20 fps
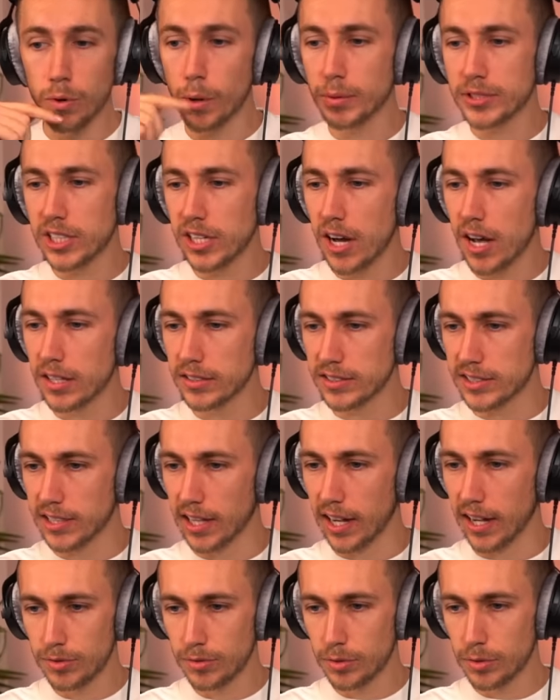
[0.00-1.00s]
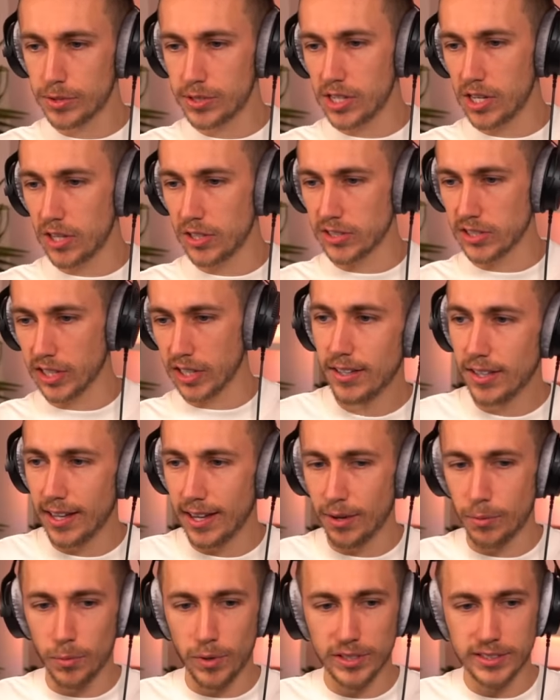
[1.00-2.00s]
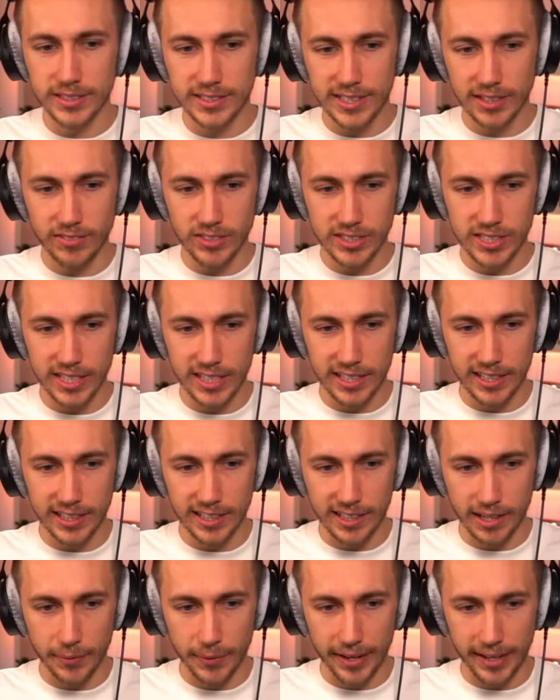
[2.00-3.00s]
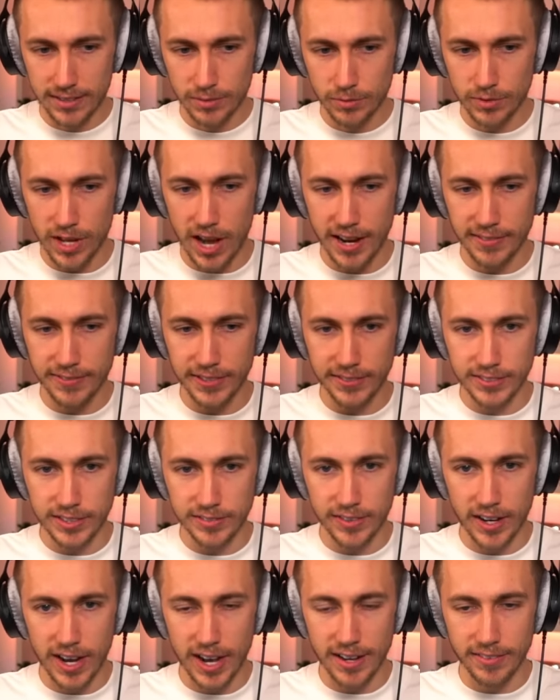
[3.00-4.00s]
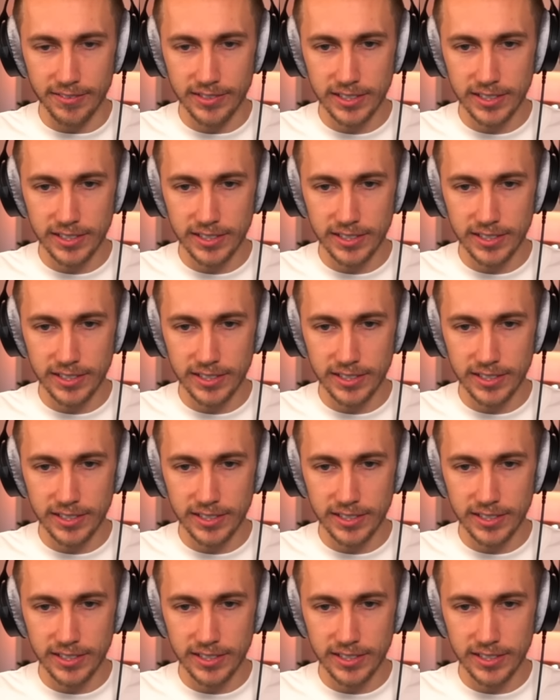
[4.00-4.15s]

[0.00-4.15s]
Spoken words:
What was the answer? What was the answer? At 117. Okay, wait. 955.